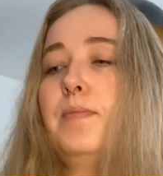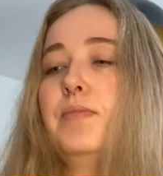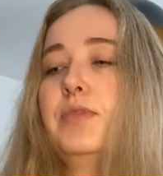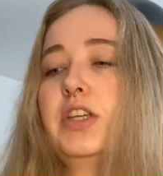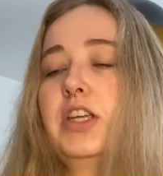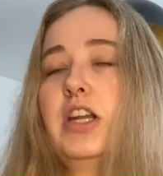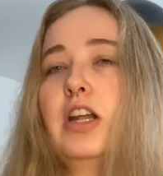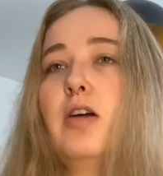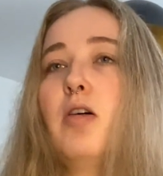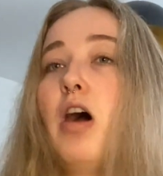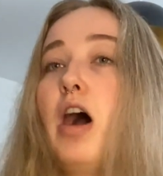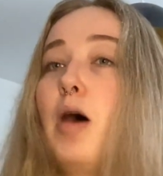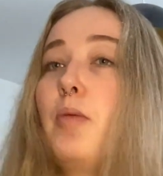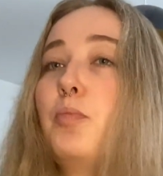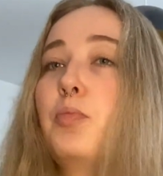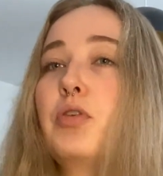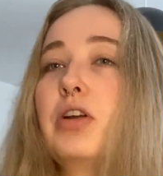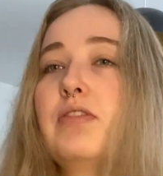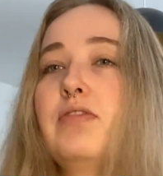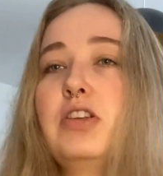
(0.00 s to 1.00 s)
You know, I'll
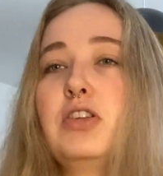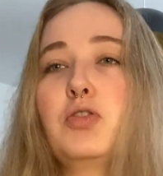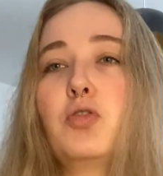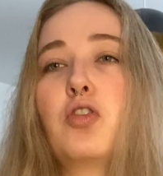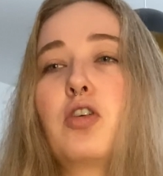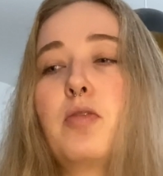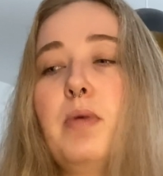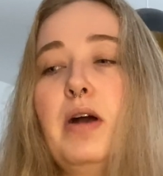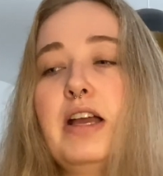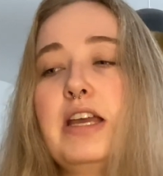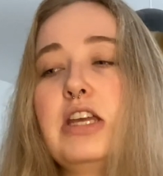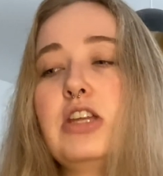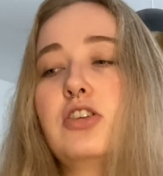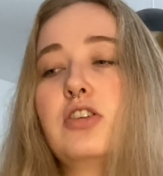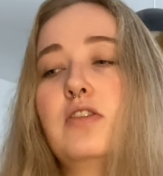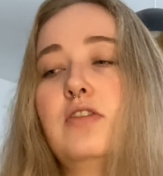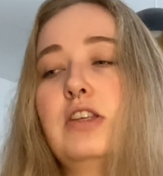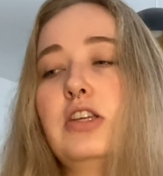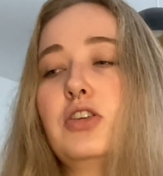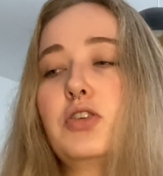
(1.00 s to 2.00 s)
briefly talk about each
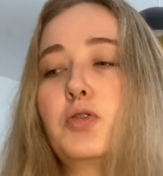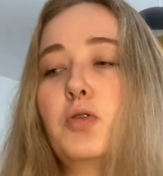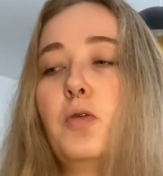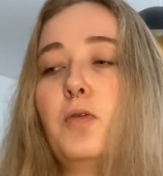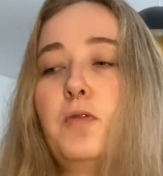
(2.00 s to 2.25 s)
of these short